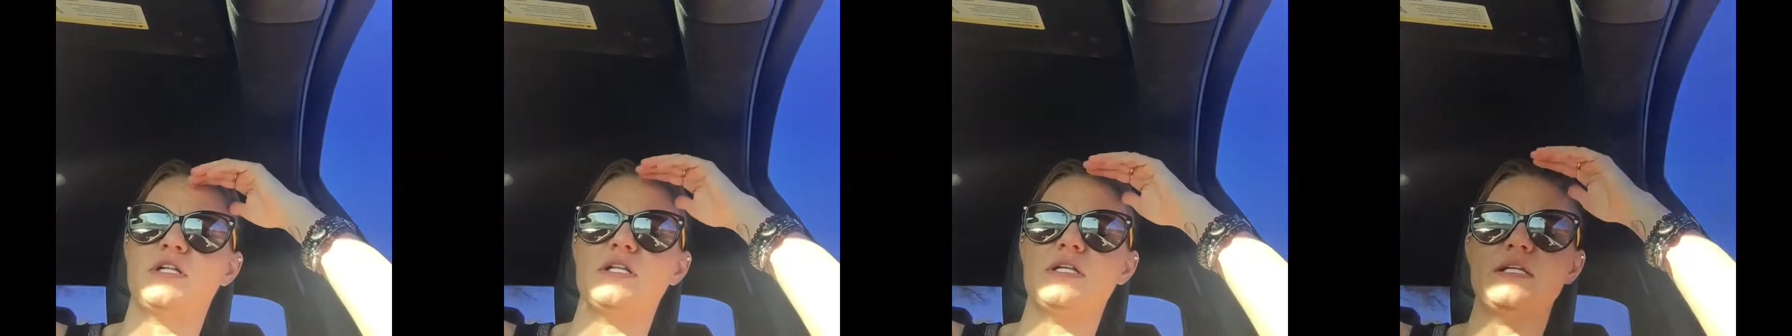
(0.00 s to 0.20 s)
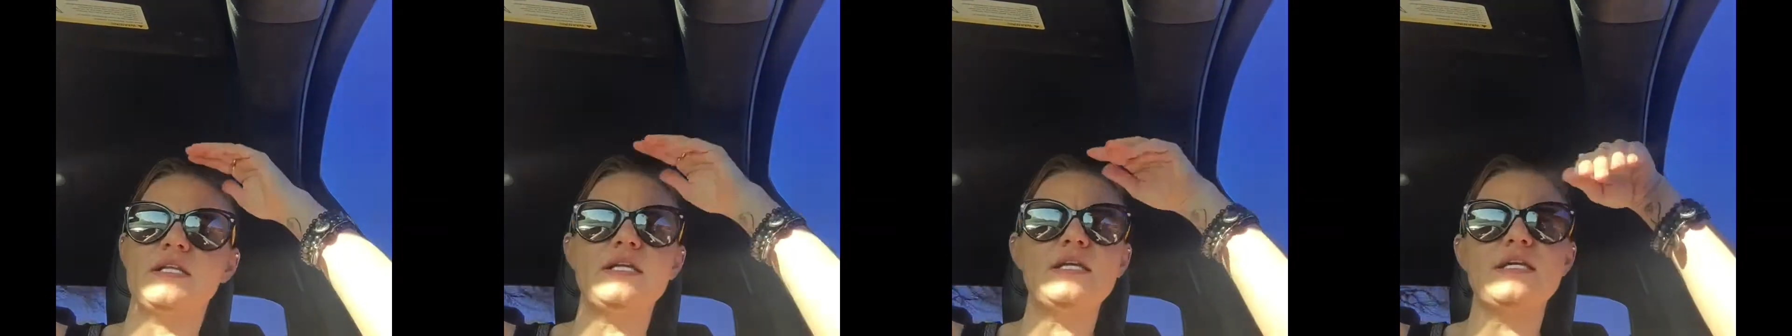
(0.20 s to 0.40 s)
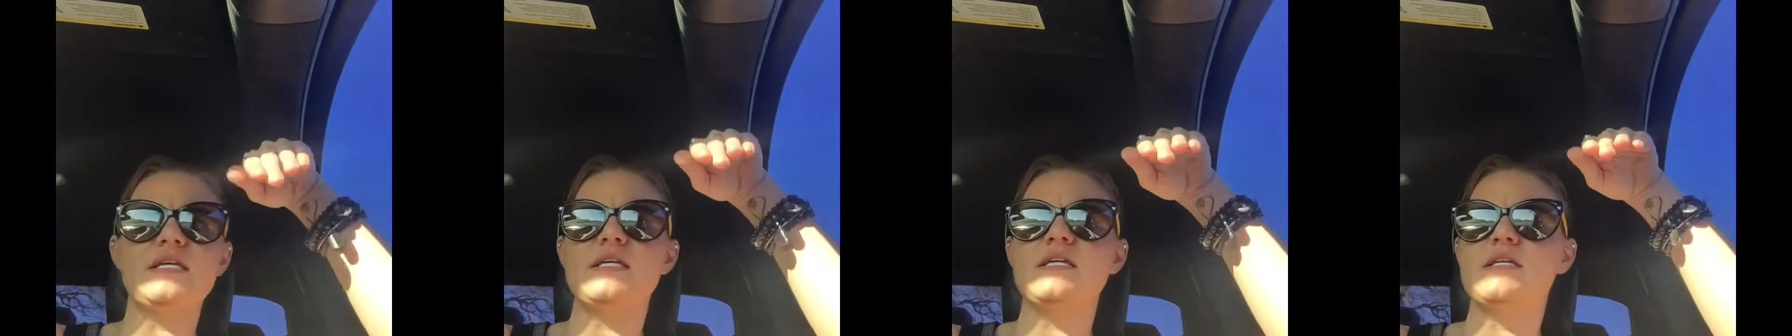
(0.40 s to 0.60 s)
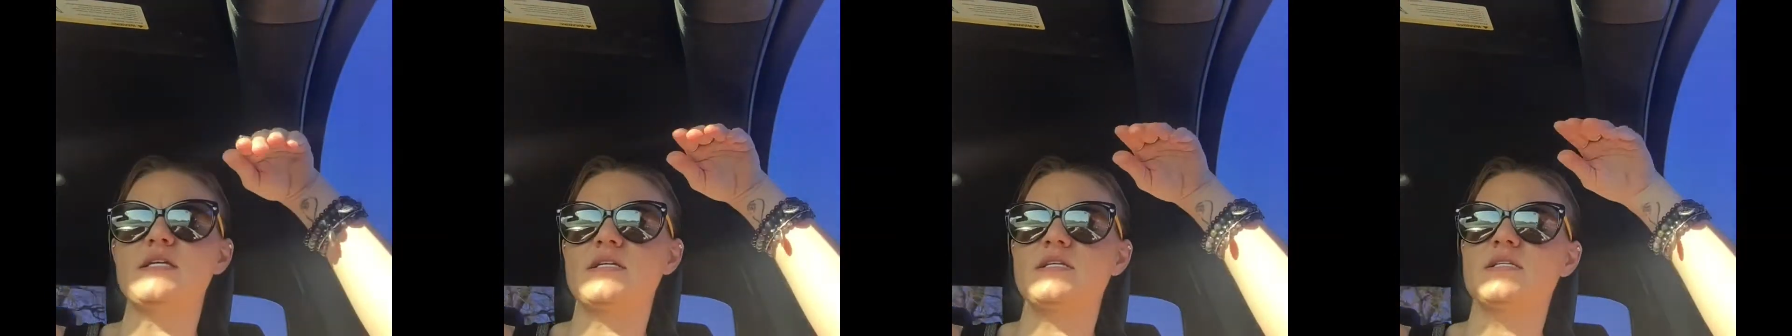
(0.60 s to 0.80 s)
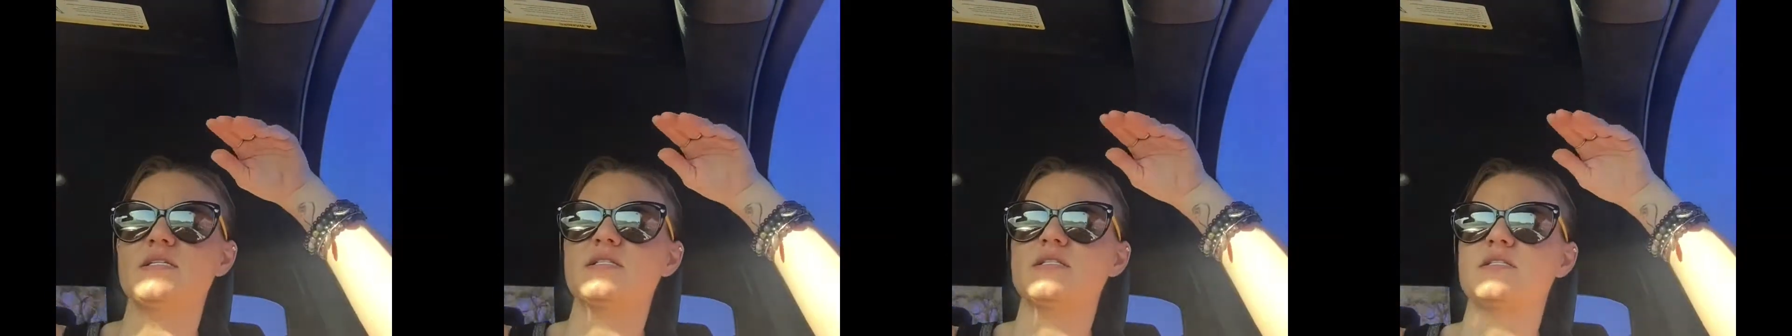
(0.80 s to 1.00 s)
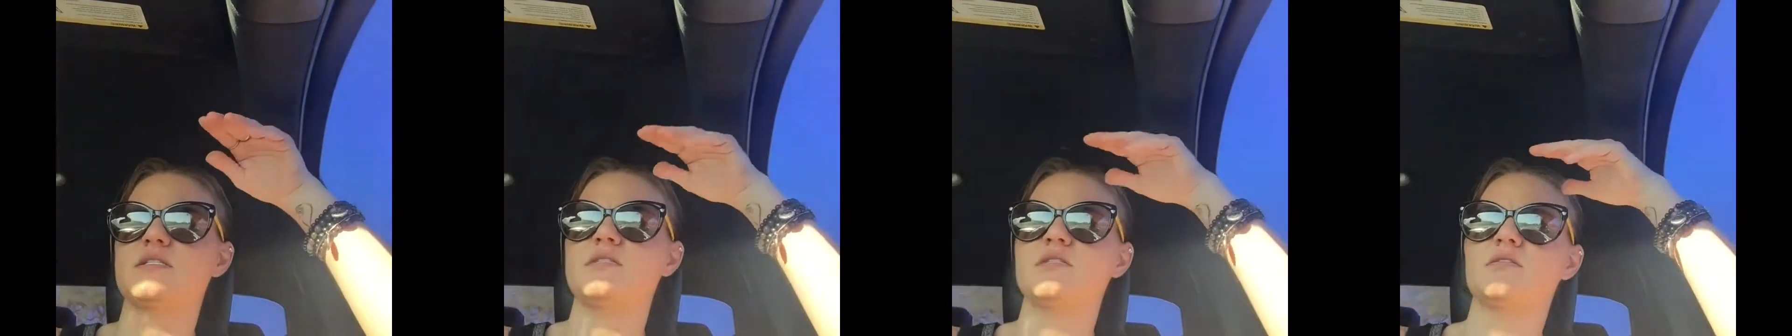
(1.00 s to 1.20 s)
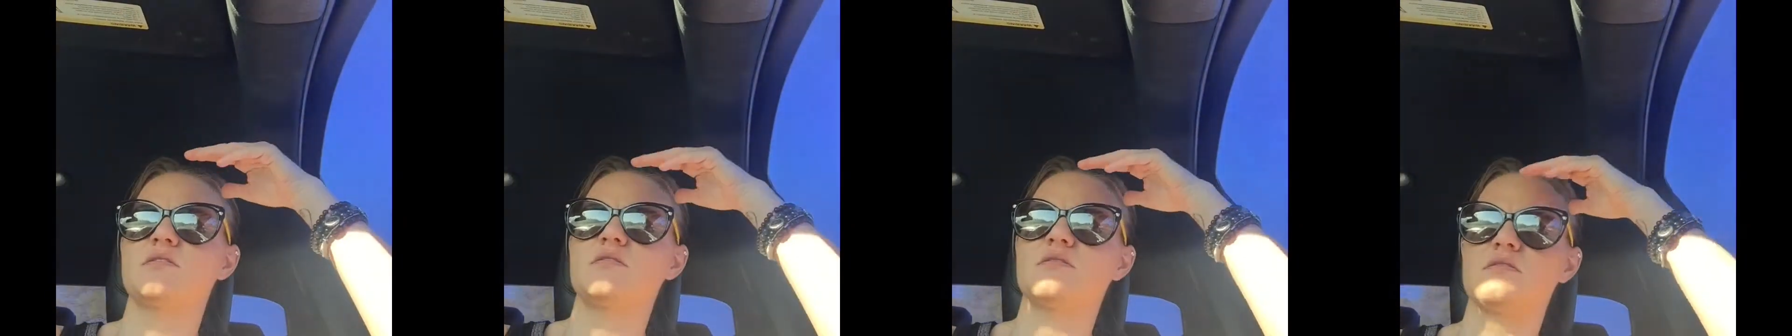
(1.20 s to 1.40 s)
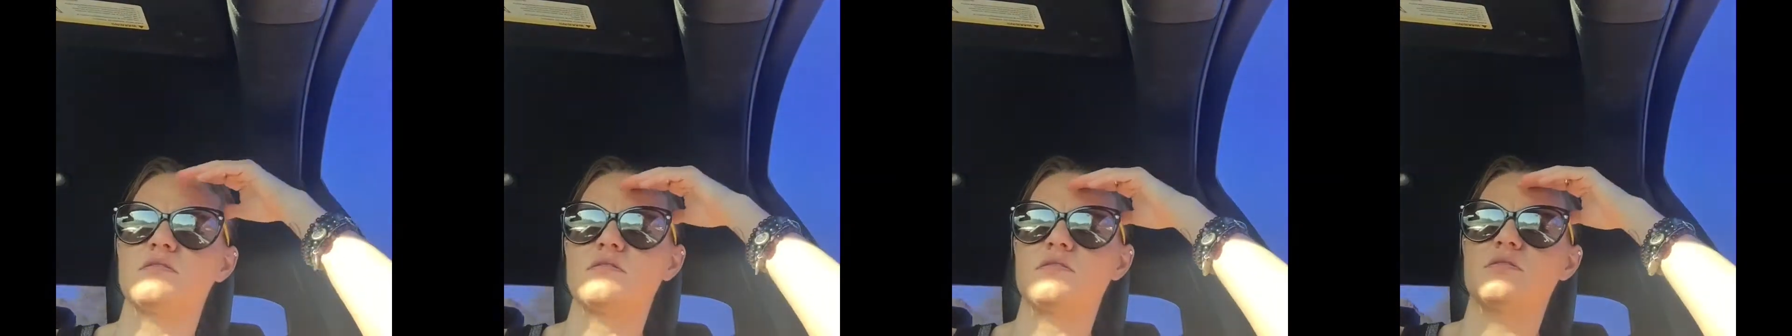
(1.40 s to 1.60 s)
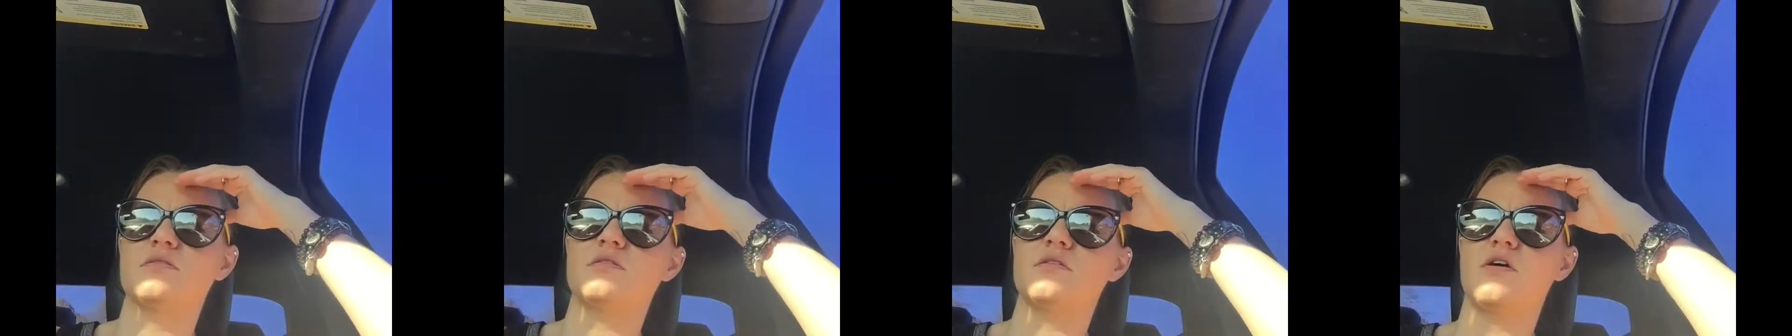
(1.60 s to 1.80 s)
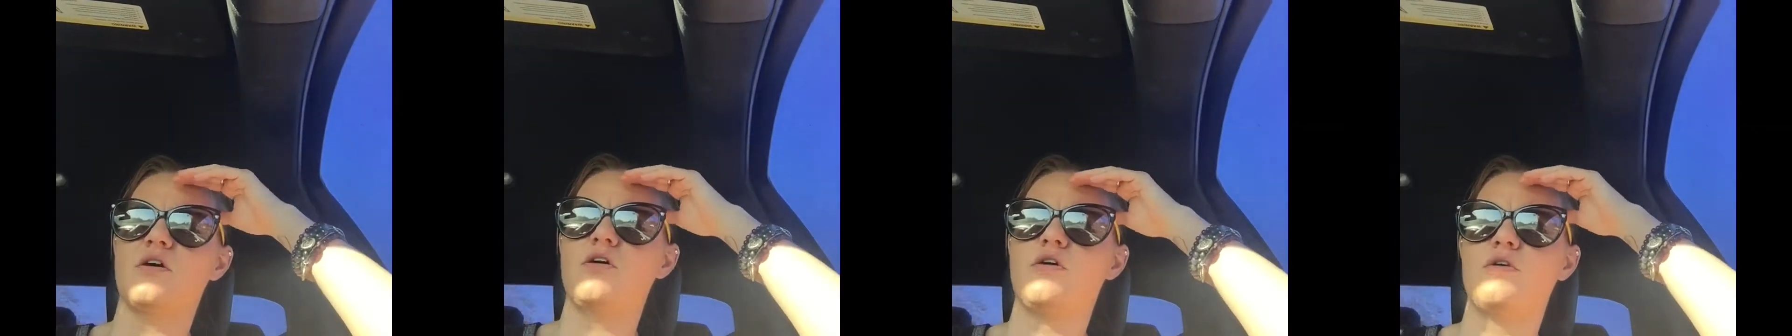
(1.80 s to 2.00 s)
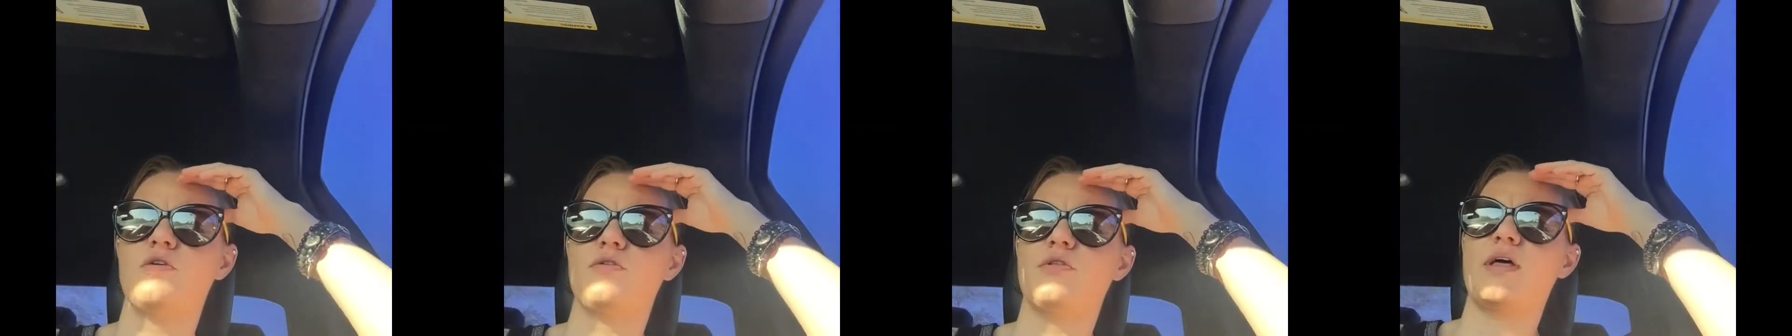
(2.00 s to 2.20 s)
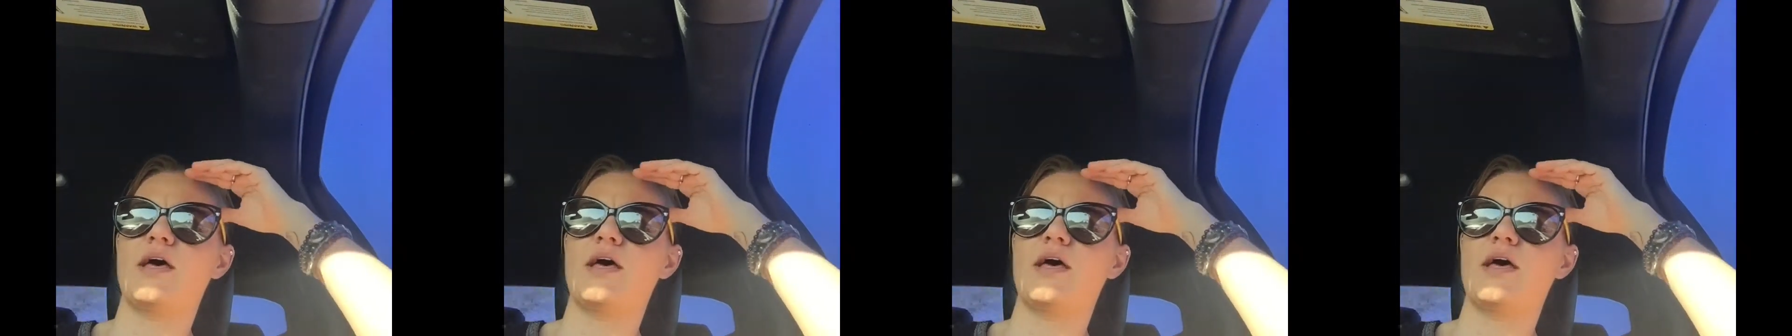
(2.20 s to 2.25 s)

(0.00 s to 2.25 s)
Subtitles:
Cliniques, all